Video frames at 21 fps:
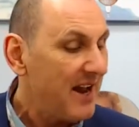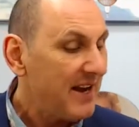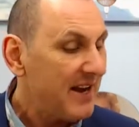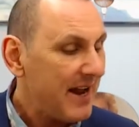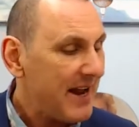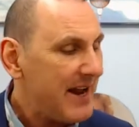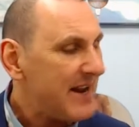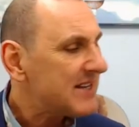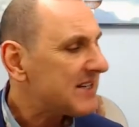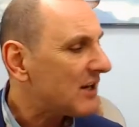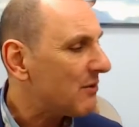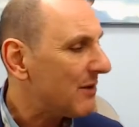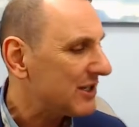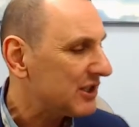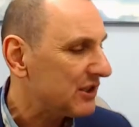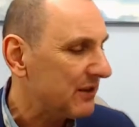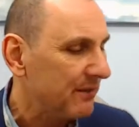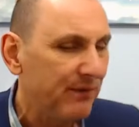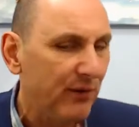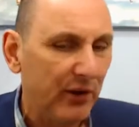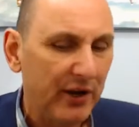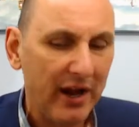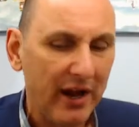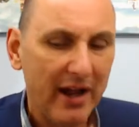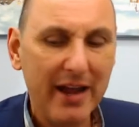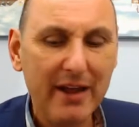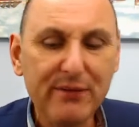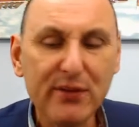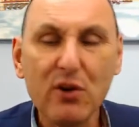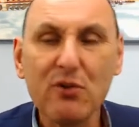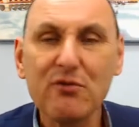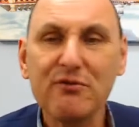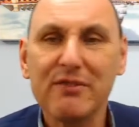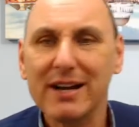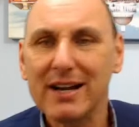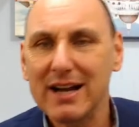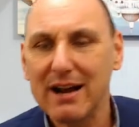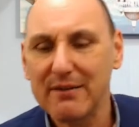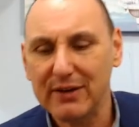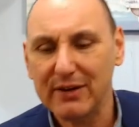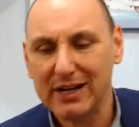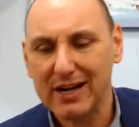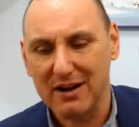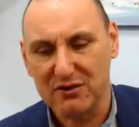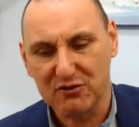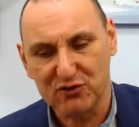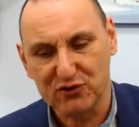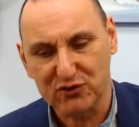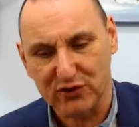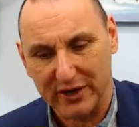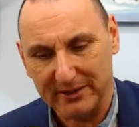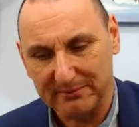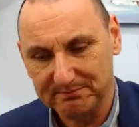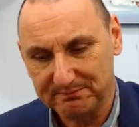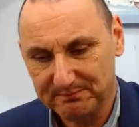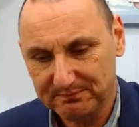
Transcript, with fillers: Now, here's a question for you. If you're in another country...